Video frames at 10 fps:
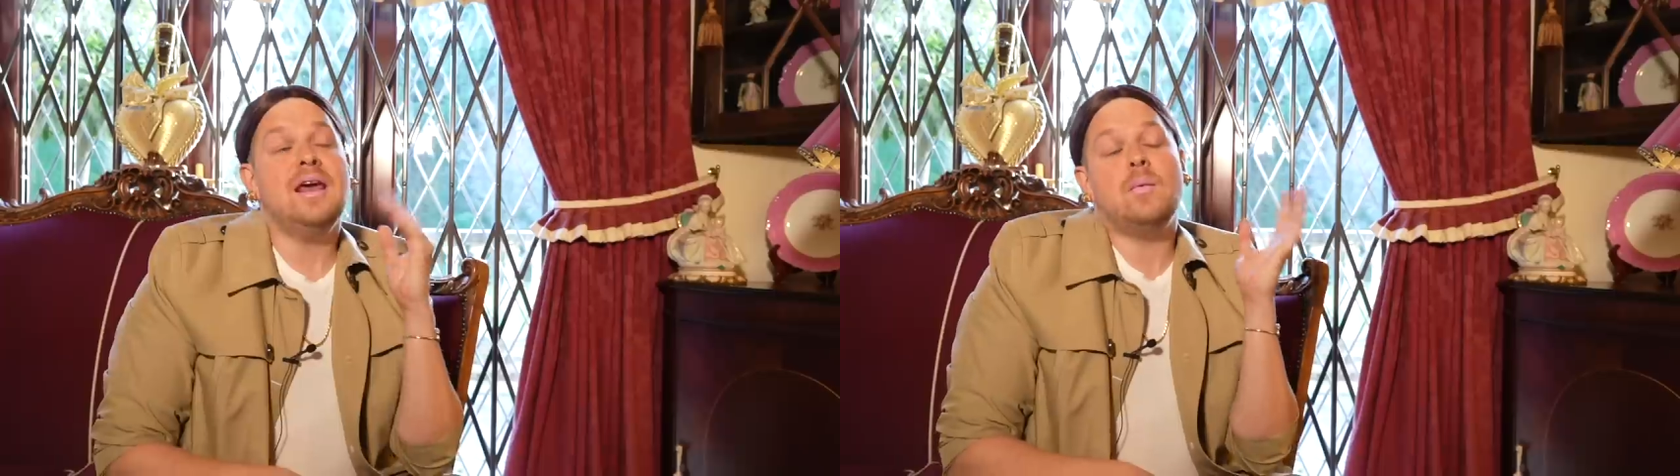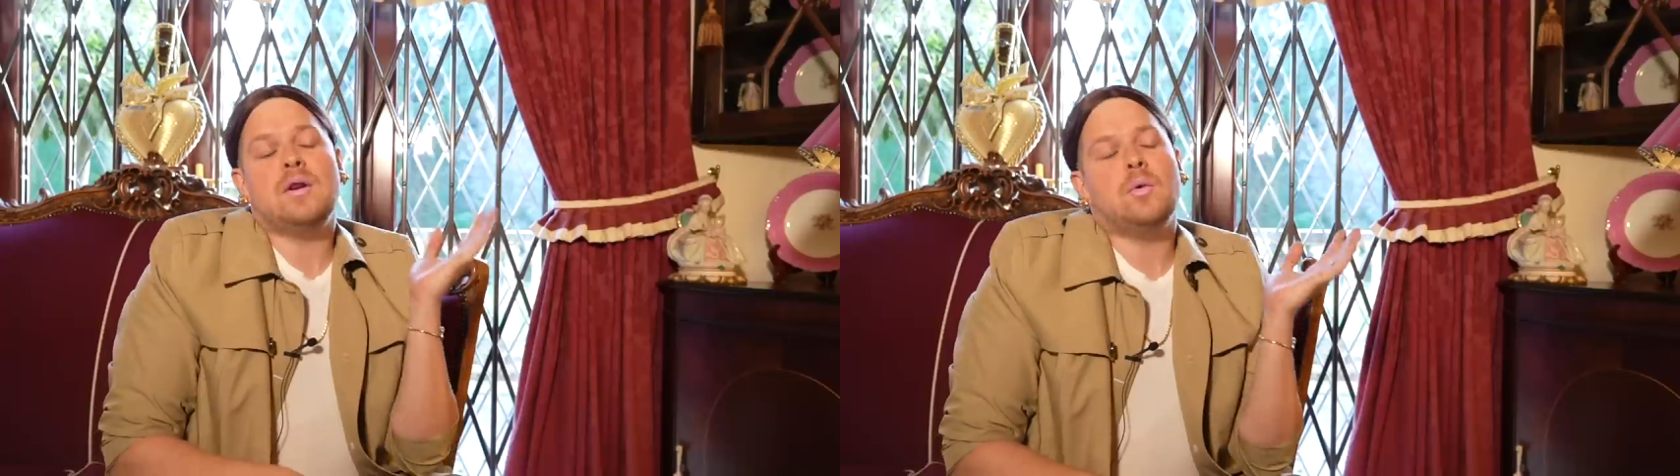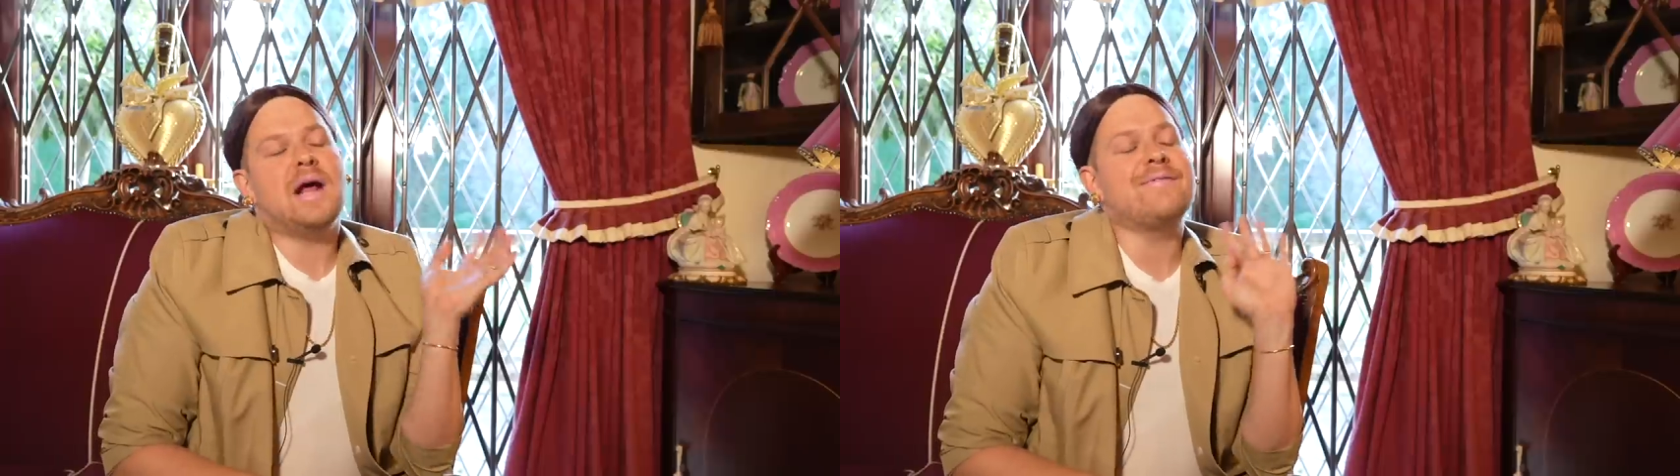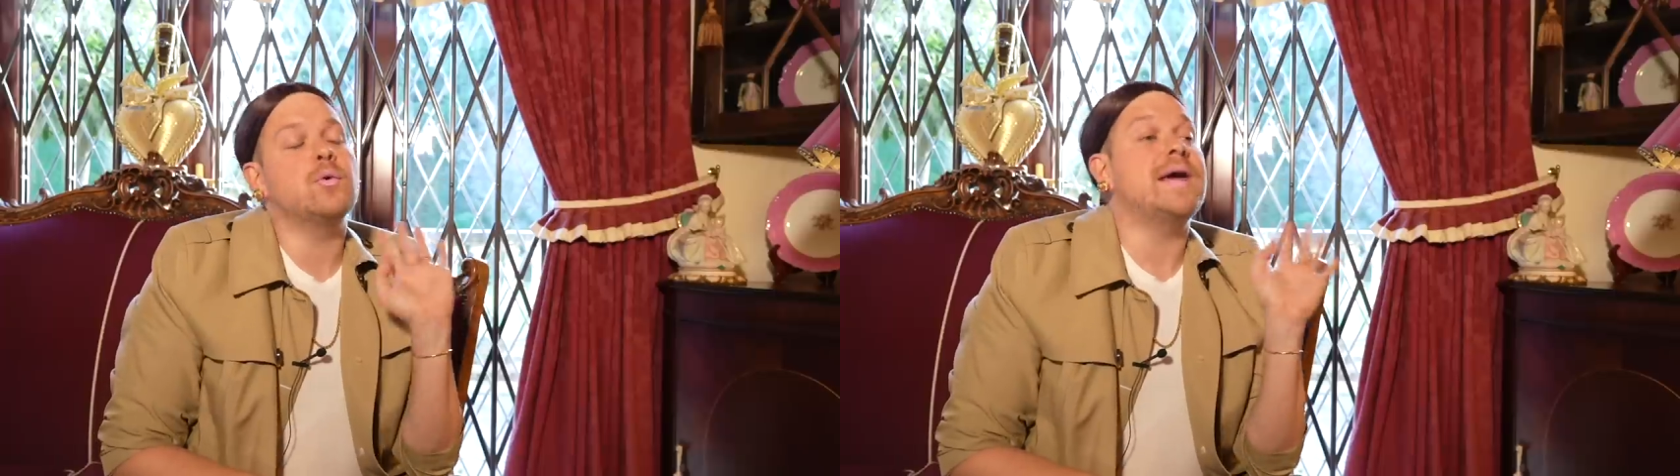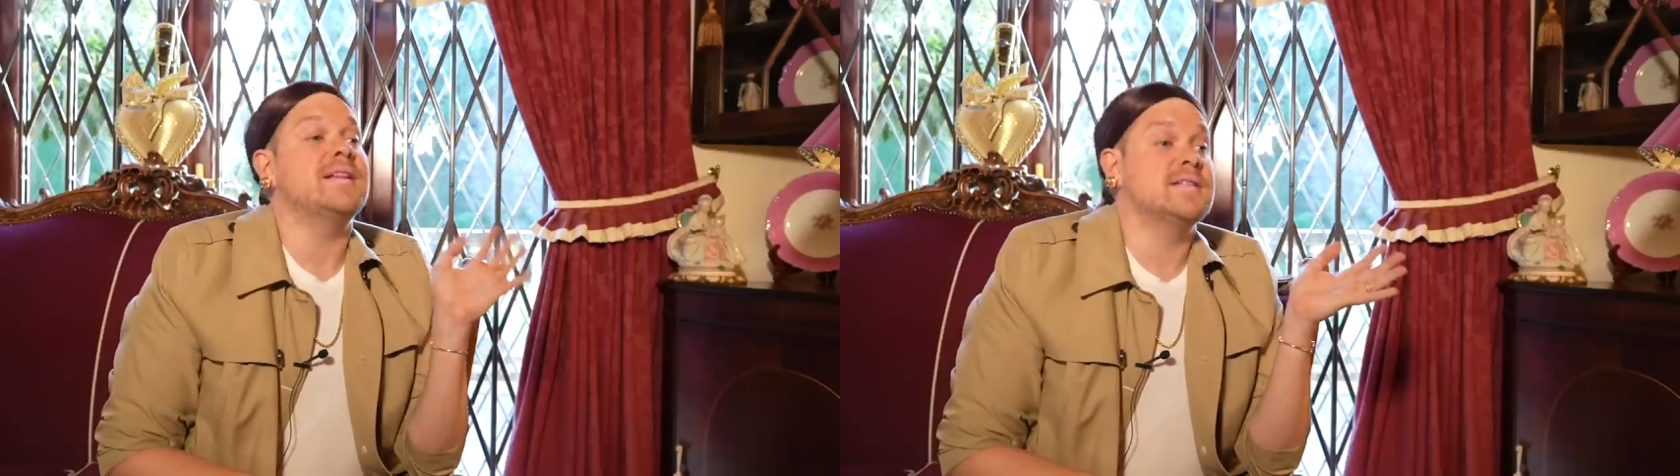Yeah, we know, we'll have
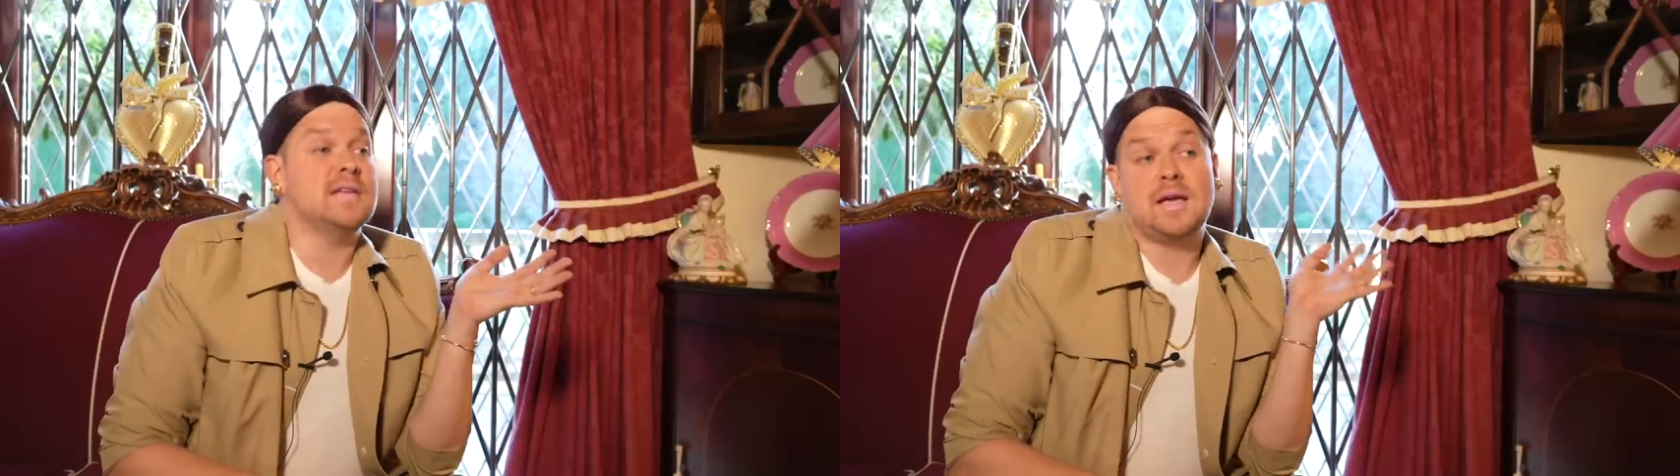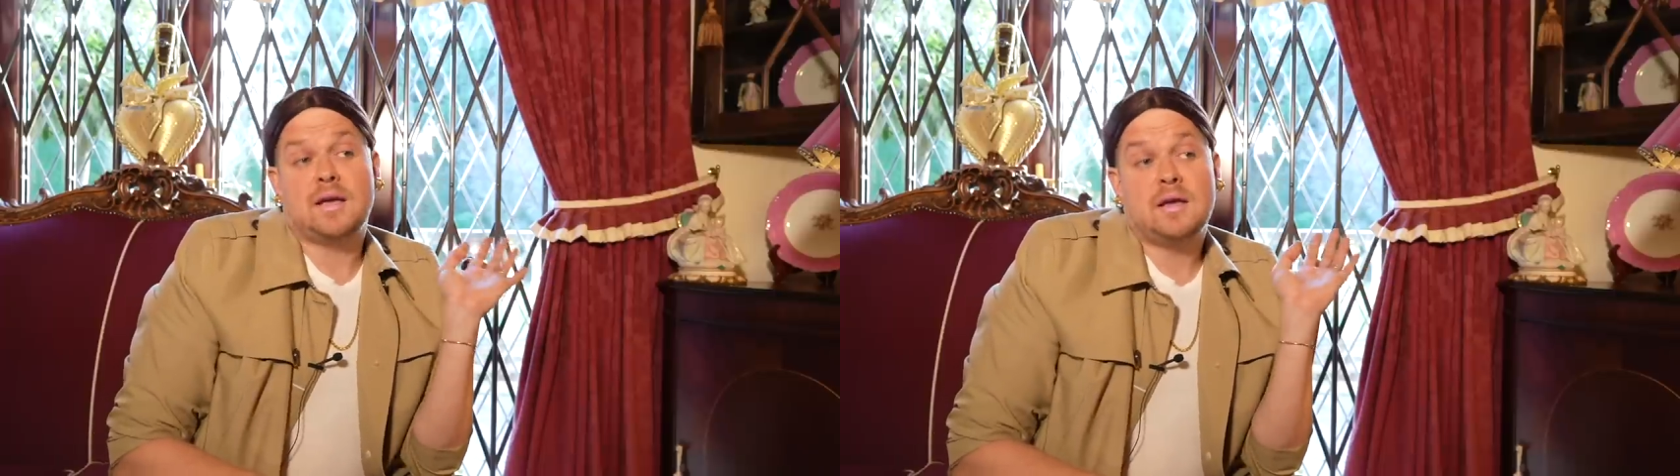to wait and see.